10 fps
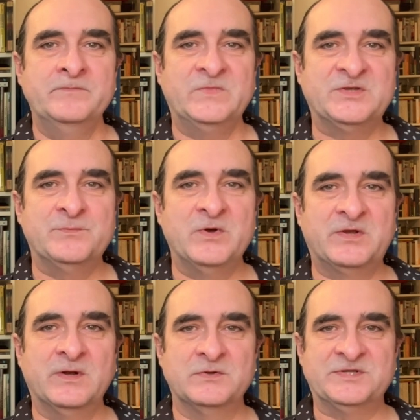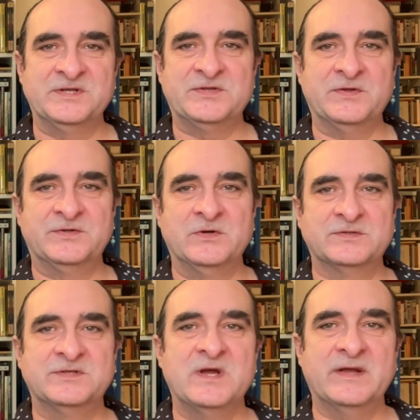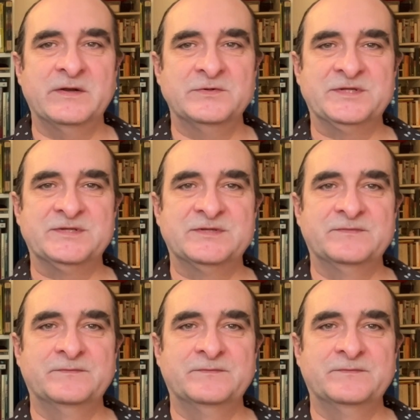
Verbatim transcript: the tuberculosis that the doctor diagnoses.